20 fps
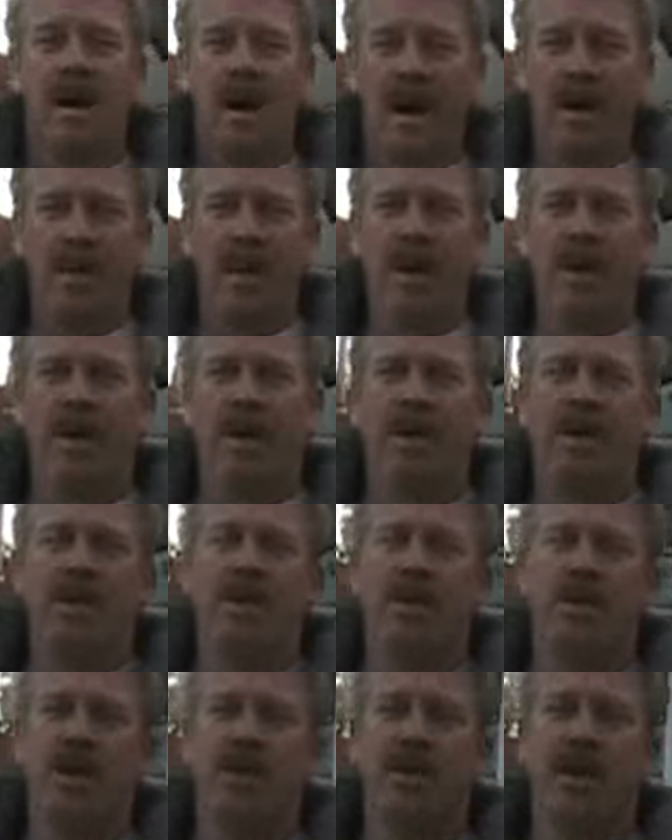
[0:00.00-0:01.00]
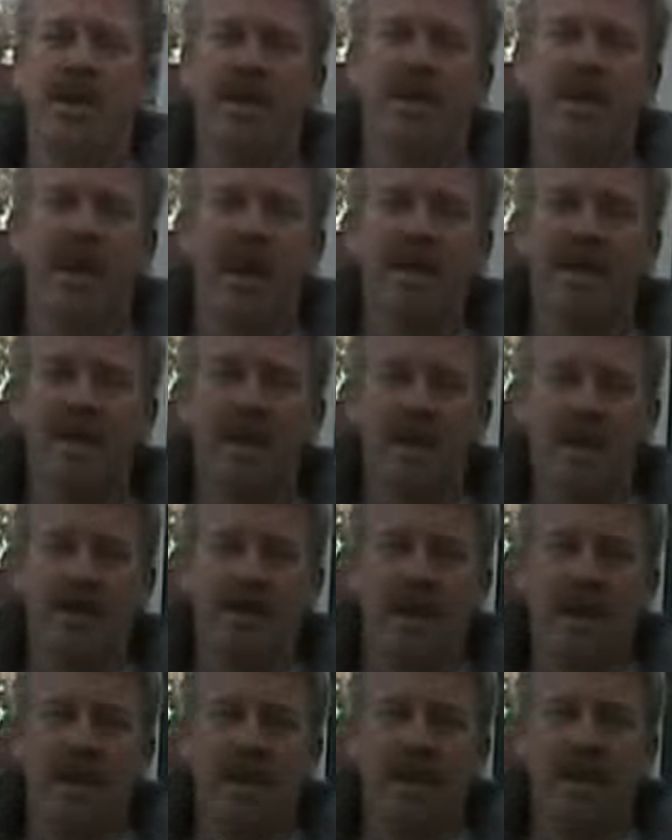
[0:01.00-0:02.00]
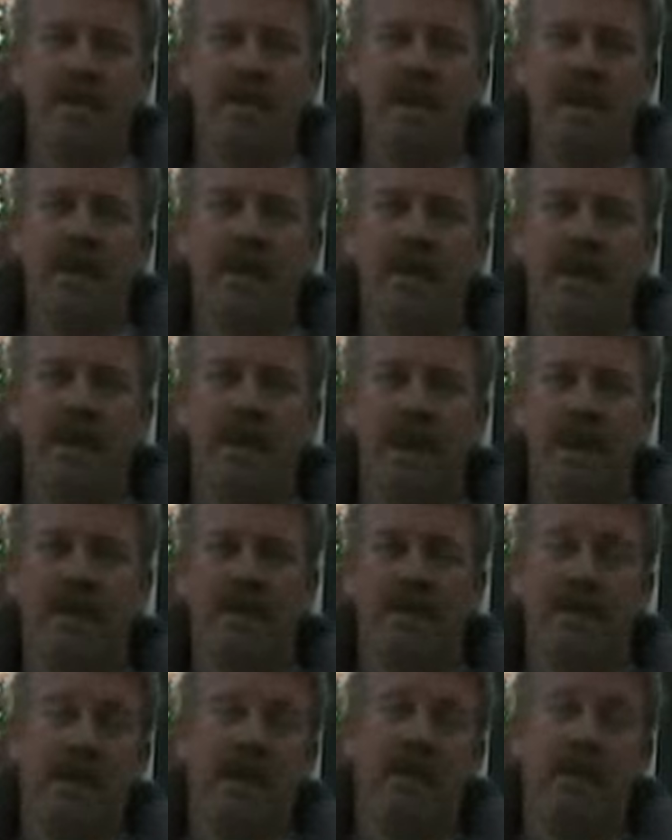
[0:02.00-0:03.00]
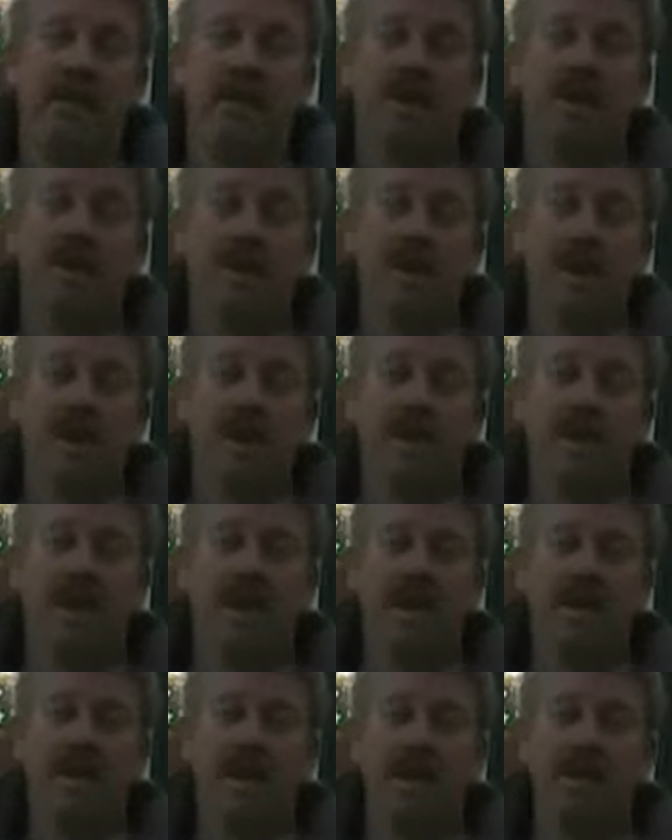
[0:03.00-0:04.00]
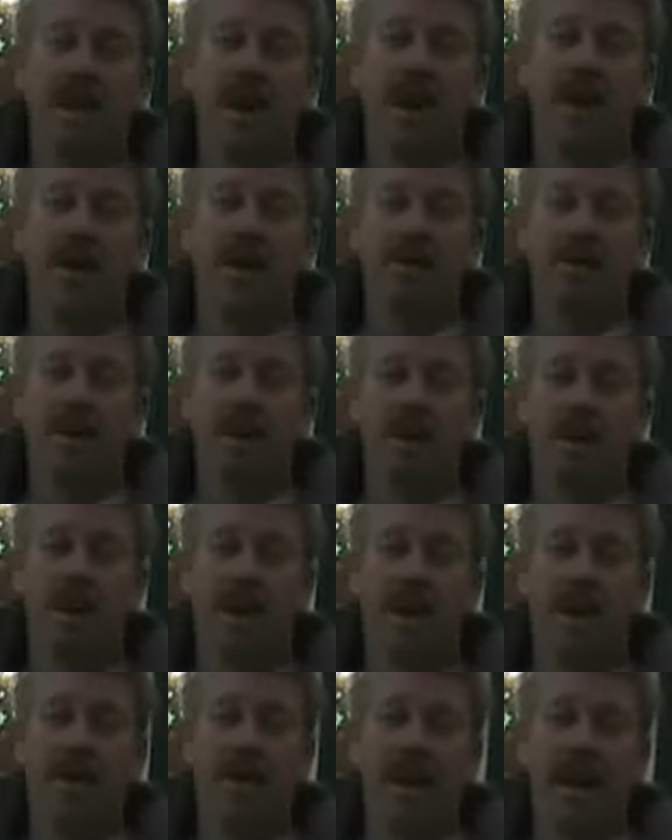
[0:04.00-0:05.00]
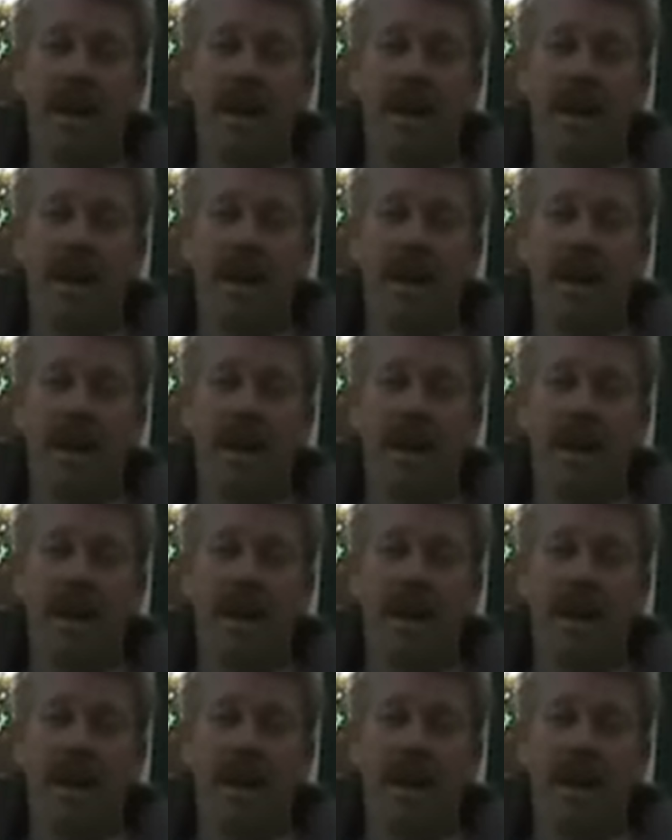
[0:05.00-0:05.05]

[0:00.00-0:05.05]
I went on YouTube without ever expecting to make a dime. There was no such thing as the partner program